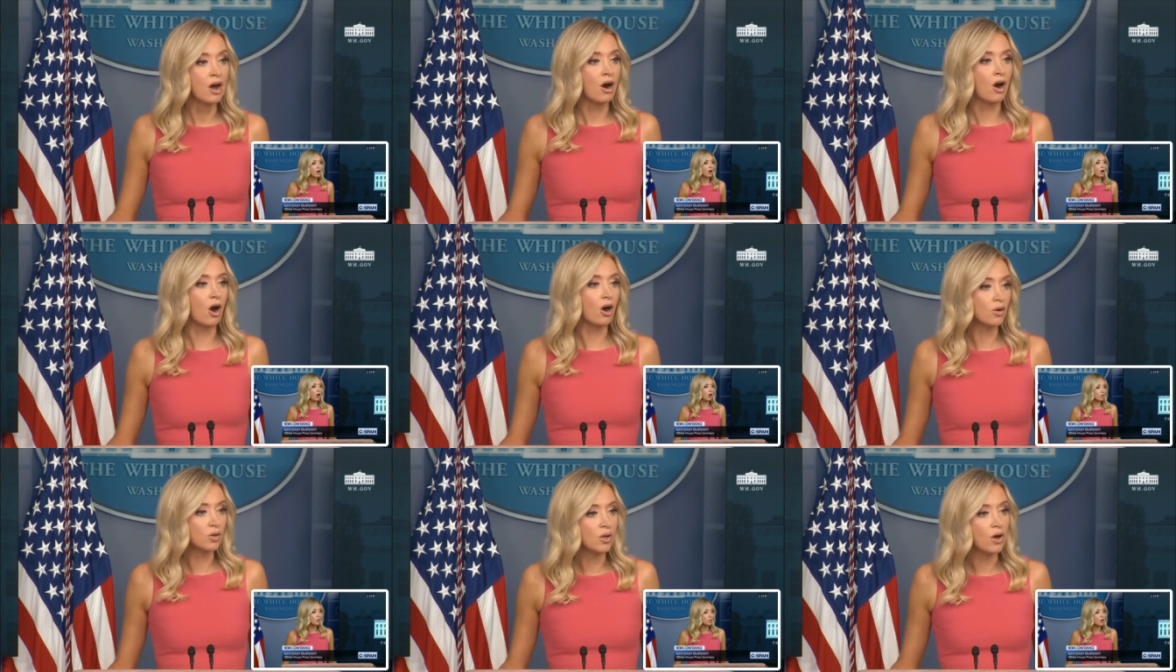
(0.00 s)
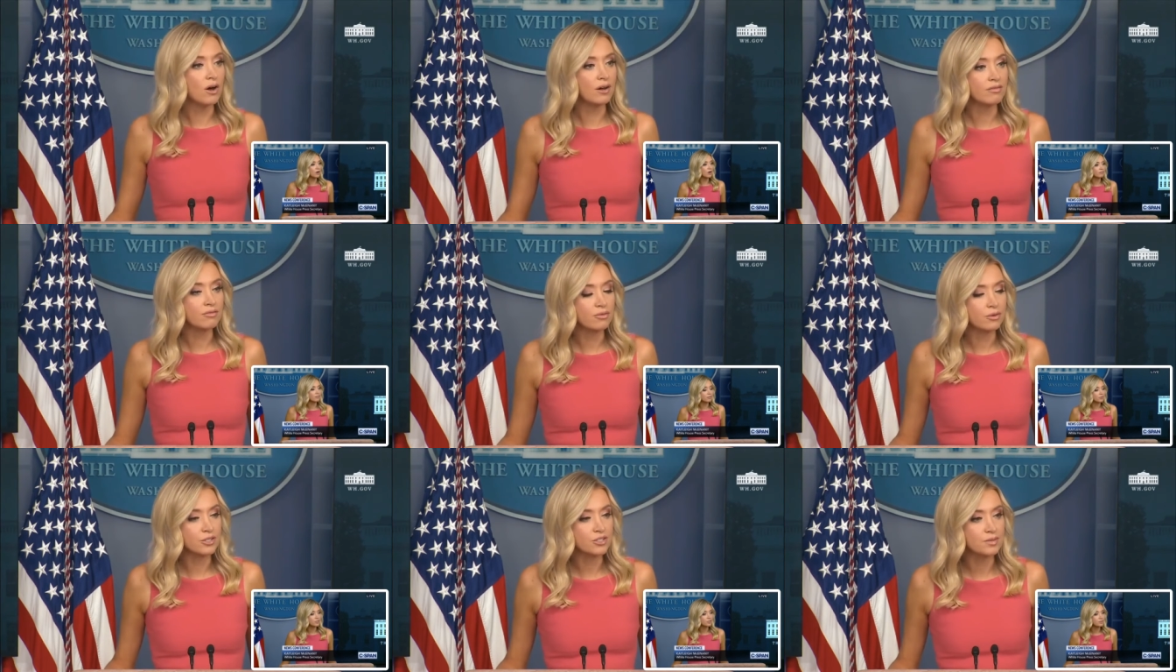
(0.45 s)
our law
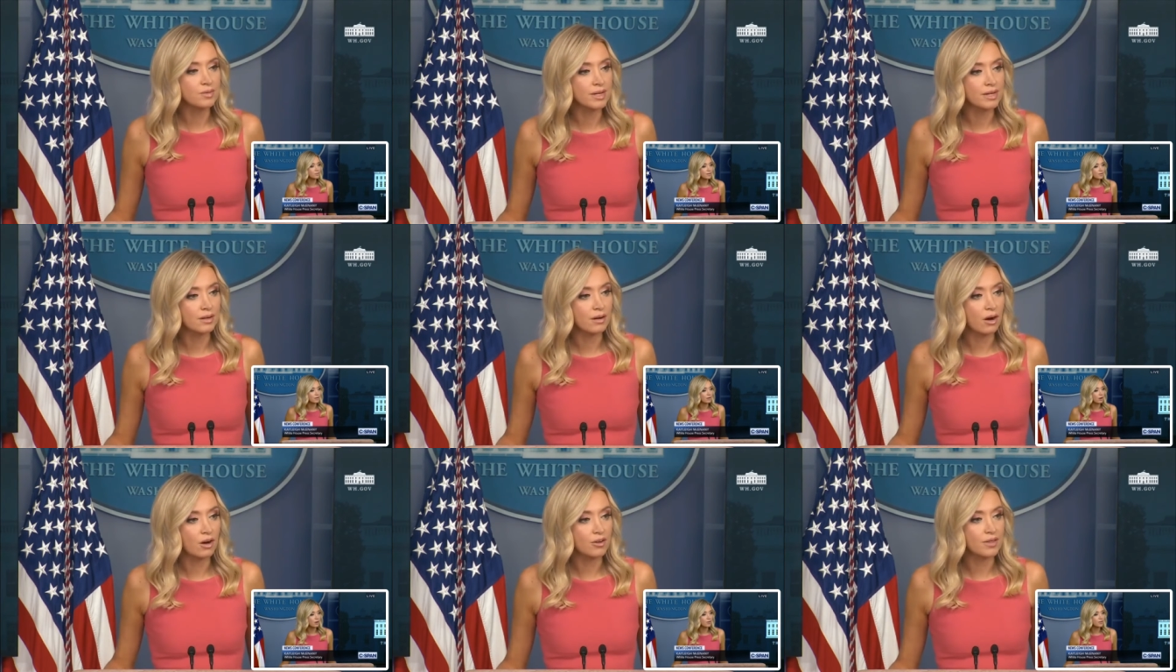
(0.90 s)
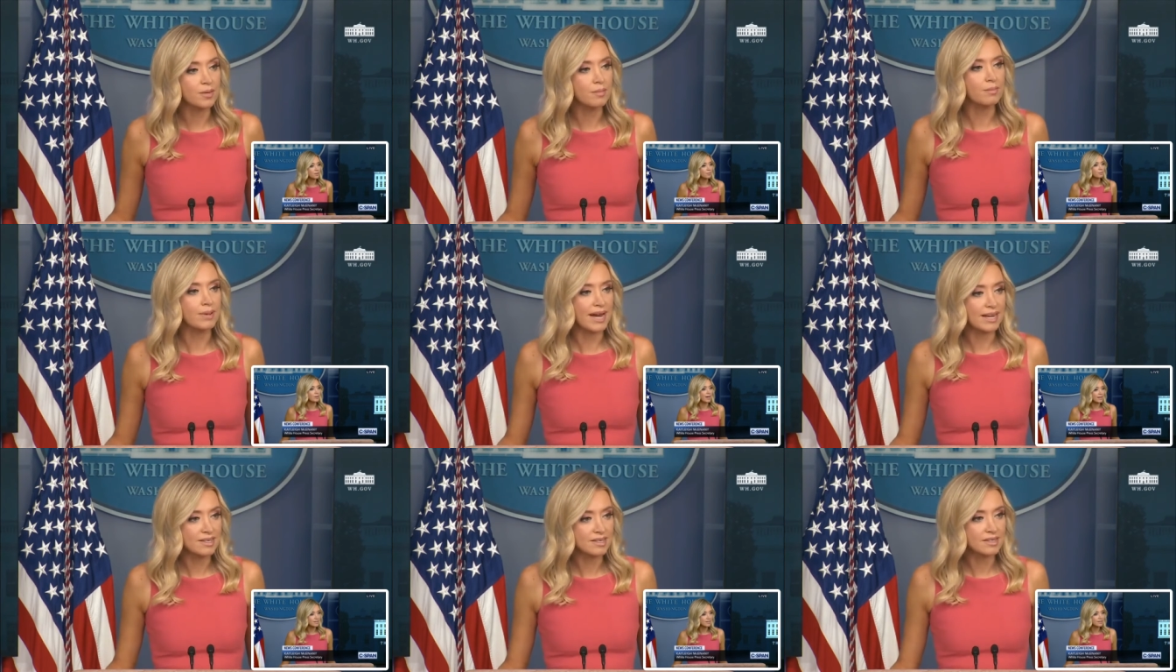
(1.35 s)
enforcement are the
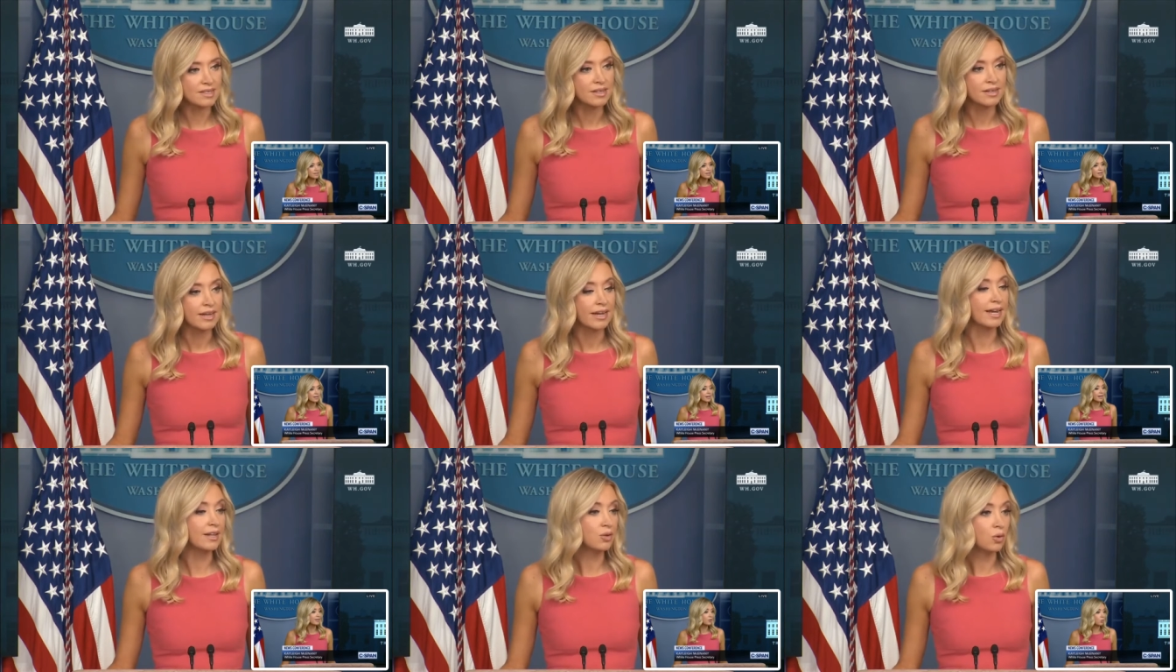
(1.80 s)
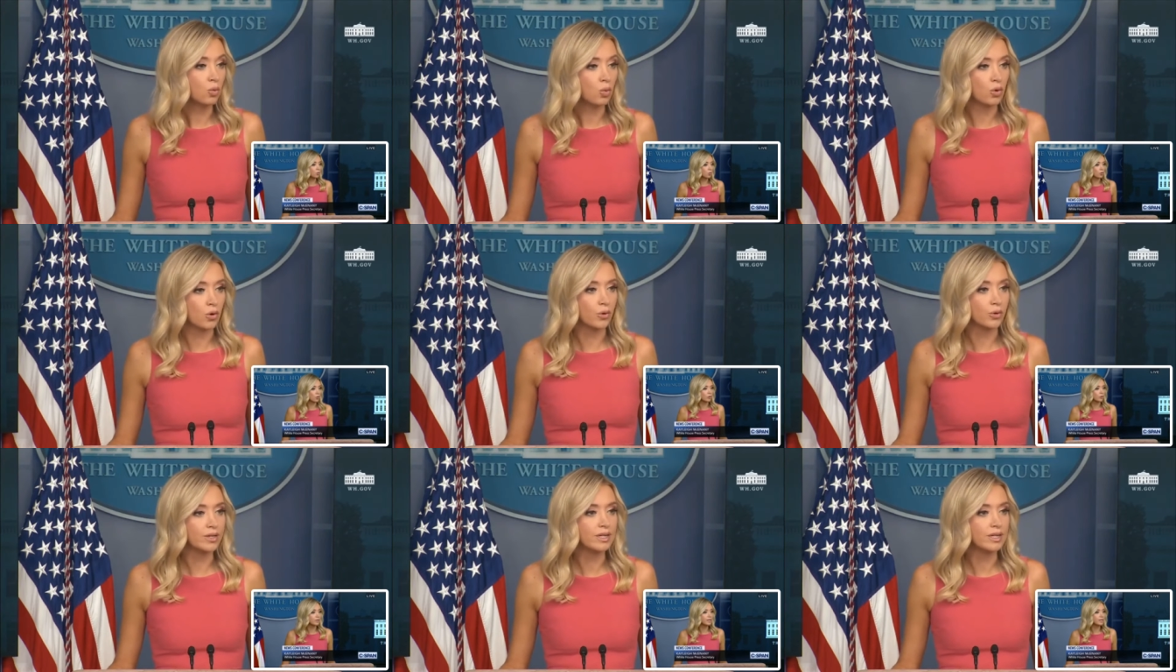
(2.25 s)
best in the world.